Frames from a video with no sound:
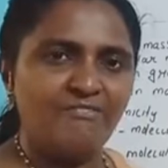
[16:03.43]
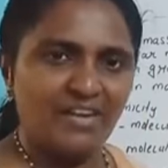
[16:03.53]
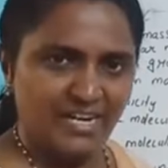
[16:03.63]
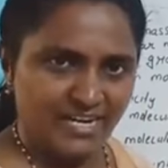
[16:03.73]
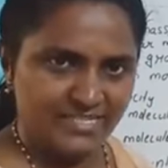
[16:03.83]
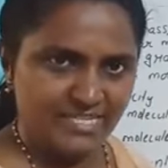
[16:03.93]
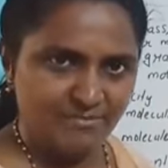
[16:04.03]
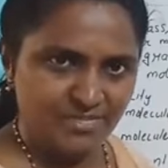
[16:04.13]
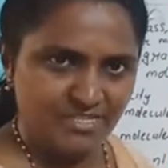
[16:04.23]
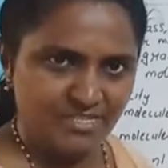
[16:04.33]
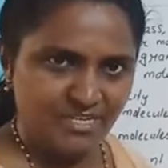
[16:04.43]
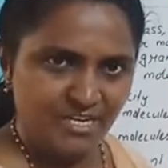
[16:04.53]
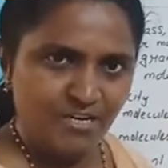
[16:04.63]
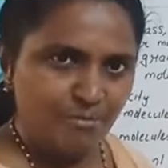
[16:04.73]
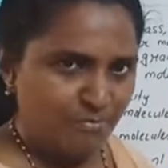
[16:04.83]
of atoms
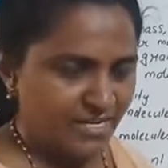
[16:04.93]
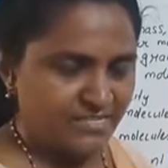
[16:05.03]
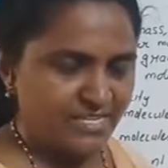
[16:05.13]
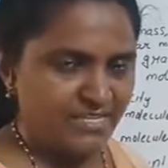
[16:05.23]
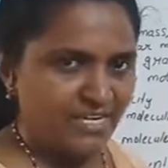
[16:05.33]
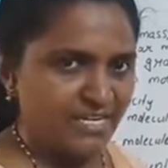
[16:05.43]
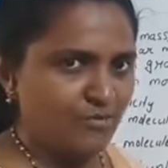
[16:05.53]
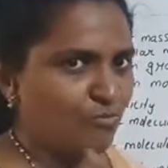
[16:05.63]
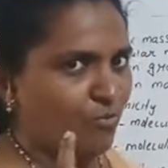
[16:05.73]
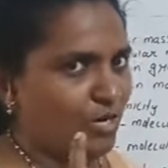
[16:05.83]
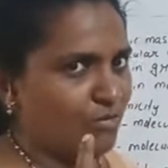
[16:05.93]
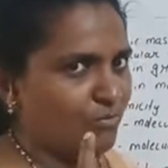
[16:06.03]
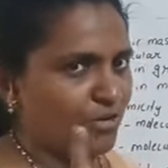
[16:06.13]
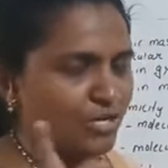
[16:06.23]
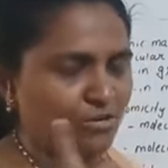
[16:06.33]
present in
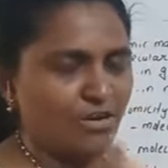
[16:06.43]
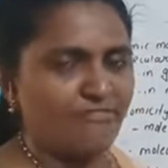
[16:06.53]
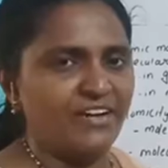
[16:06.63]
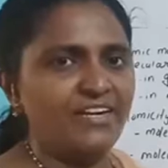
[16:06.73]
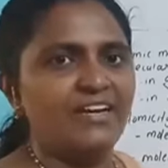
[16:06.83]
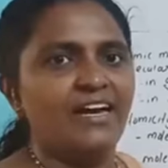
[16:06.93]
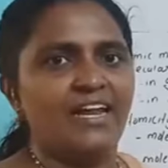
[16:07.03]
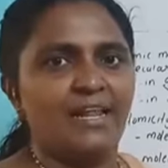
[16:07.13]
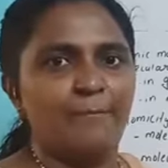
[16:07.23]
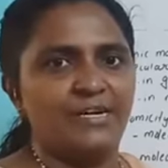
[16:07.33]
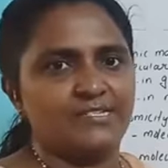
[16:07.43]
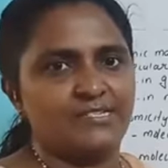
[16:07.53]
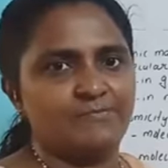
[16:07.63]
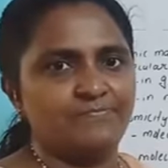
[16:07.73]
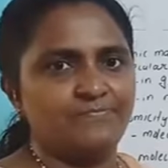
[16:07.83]
one molecule of an element.
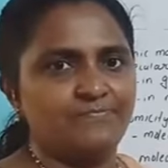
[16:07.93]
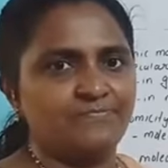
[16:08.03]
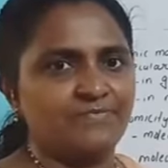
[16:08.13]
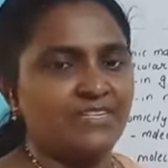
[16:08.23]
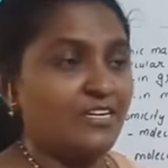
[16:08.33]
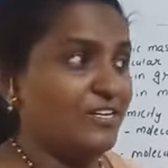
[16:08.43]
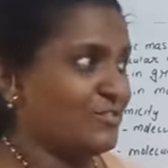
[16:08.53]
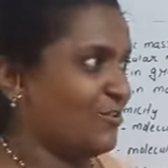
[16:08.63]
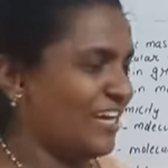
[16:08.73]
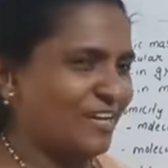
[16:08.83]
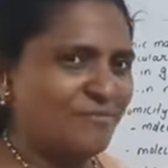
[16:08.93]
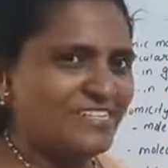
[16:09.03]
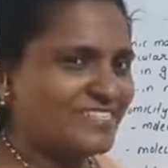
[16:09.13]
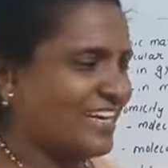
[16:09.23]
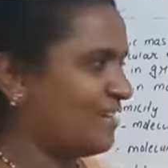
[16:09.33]
So
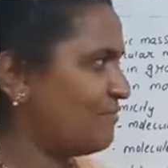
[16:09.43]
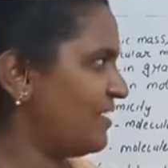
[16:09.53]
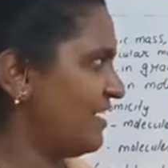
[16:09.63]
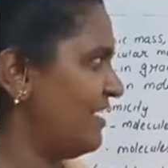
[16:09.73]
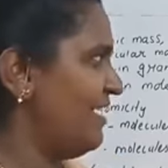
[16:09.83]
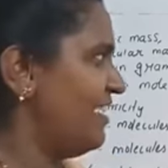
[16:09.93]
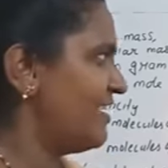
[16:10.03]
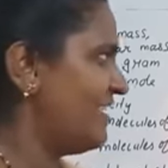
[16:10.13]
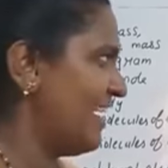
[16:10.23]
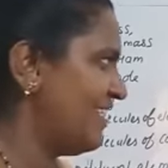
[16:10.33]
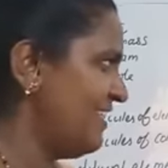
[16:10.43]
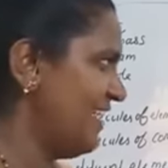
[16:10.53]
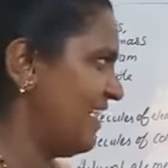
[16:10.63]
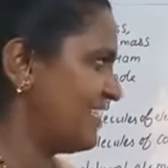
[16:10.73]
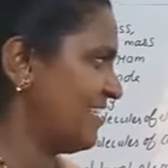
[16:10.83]
elements can be
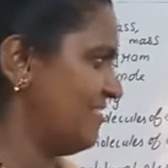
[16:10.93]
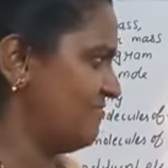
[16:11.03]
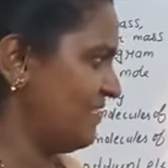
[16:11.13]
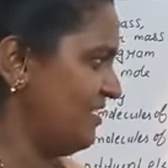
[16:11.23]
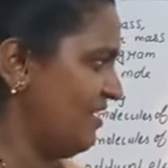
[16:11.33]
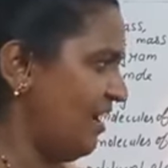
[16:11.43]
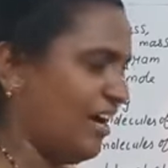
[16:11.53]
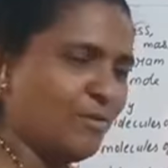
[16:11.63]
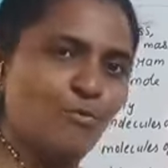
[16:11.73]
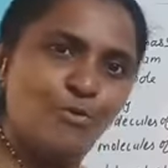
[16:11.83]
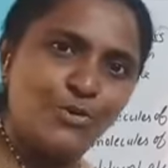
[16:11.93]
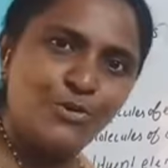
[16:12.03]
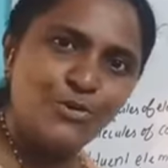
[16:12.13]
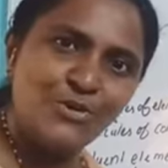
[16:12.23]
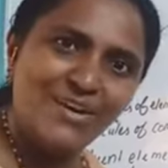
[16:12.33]
diatom or
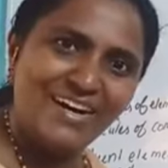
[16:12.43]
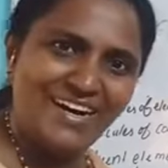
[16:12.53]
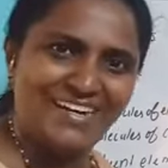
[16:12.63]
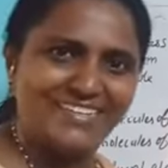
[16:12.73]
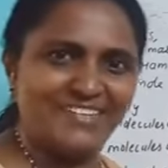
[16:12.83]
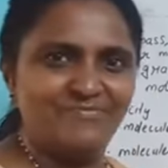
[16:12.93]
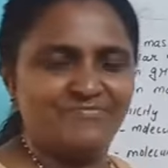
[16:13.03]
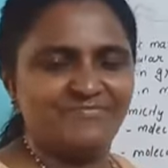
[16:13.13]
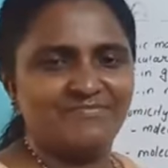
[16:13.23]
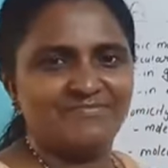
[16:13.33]
monoatom.